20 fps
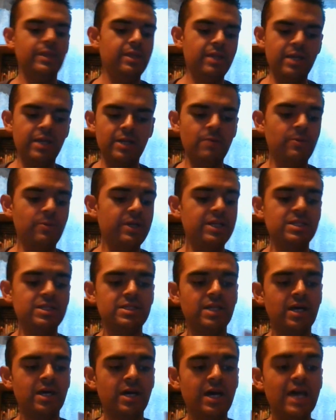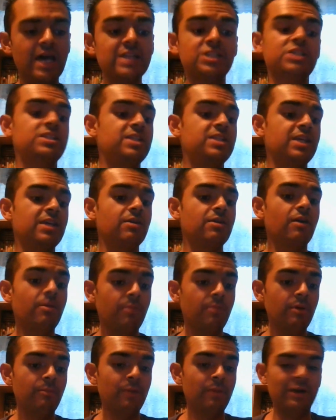anyways, I just think,
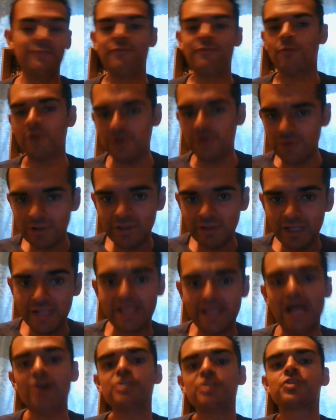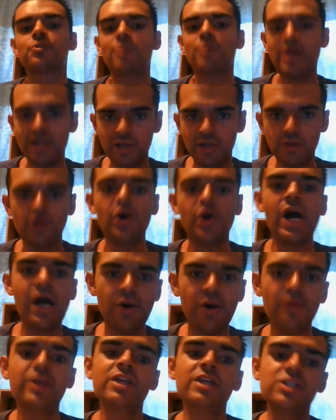but if you're wondering, like, how's the writing, though?
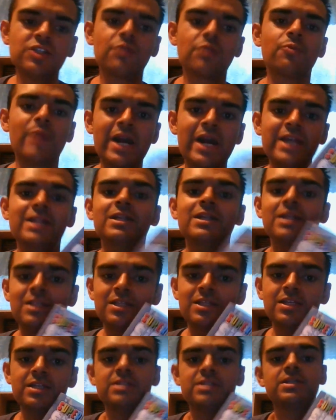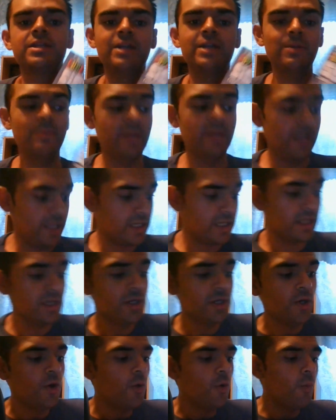How is the writing in this? And I'm like,
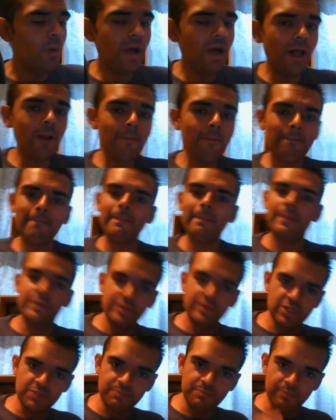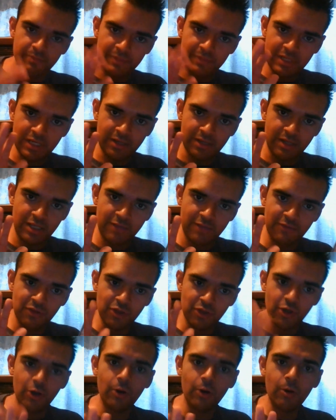well, this,
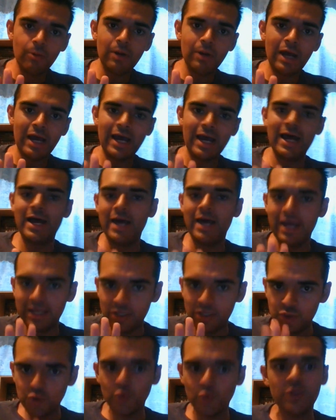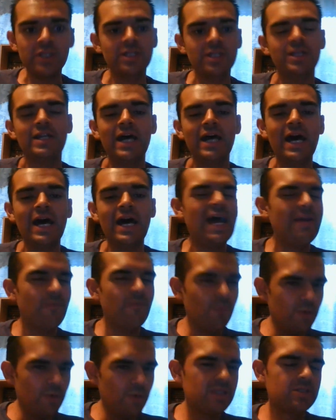even though I enjoyed it, I
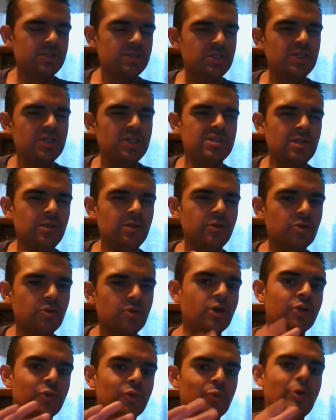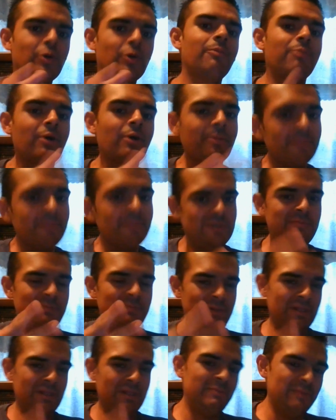was just a little underwhelmed,
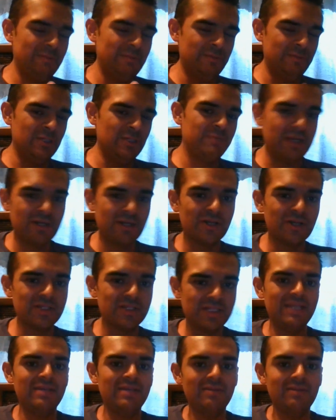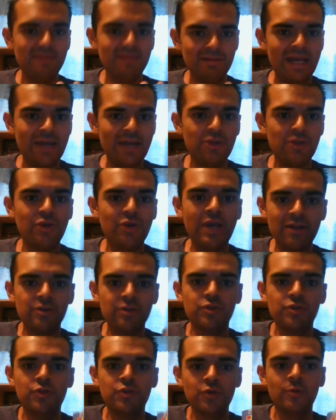probably just because, like, yeah, you gotta
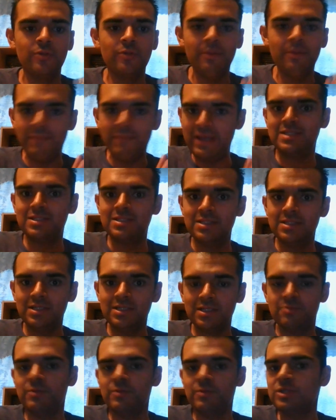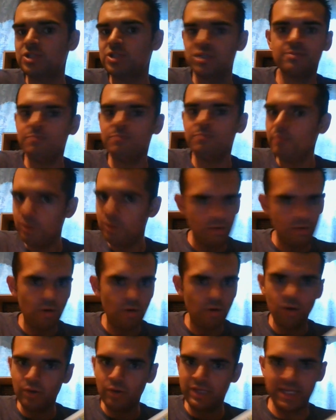do the basics, which is
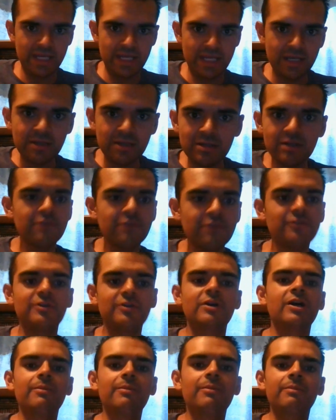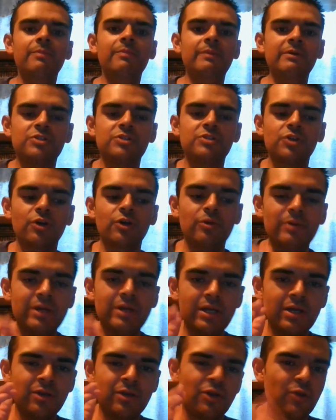okay enough. So,
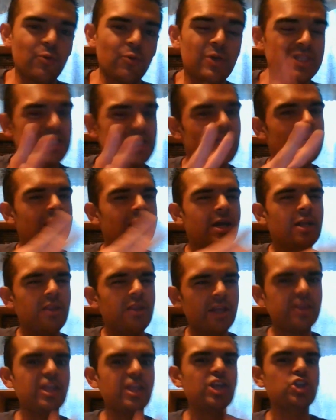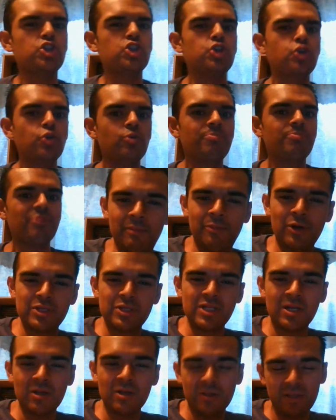in other words, nothing too
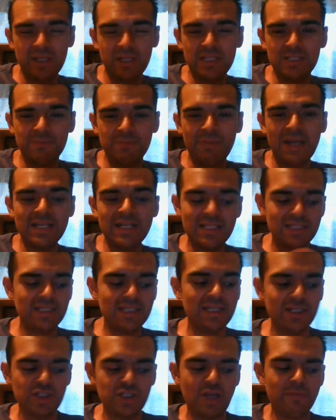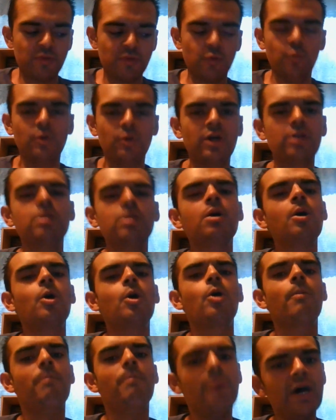particularly spicy in chapter one,
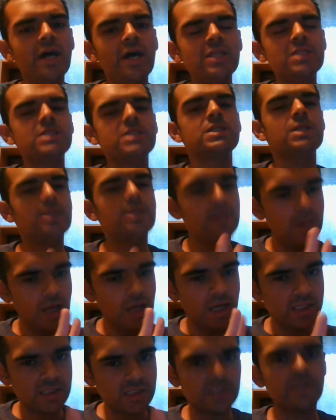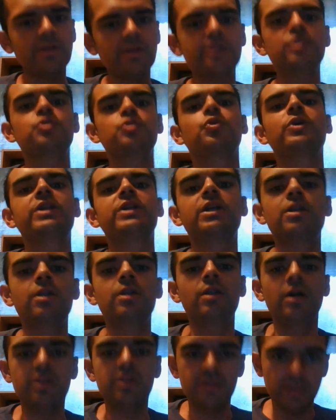but I still enjoyed it
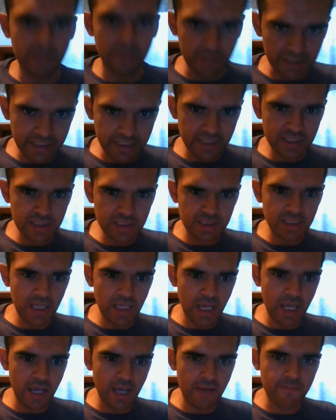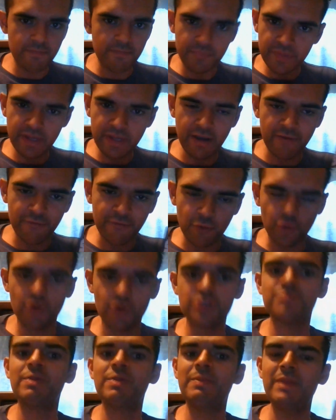nonetheless, and, of
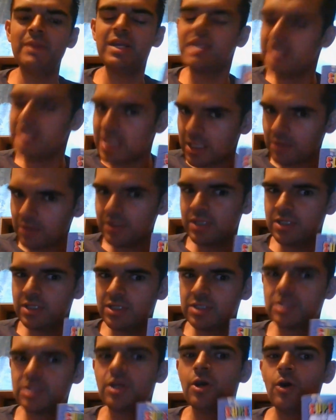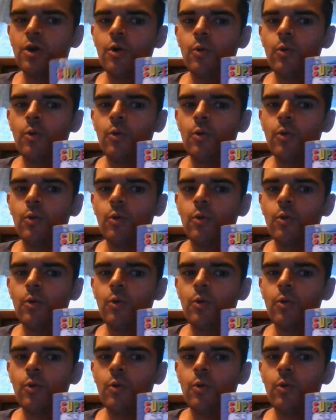course, made me curious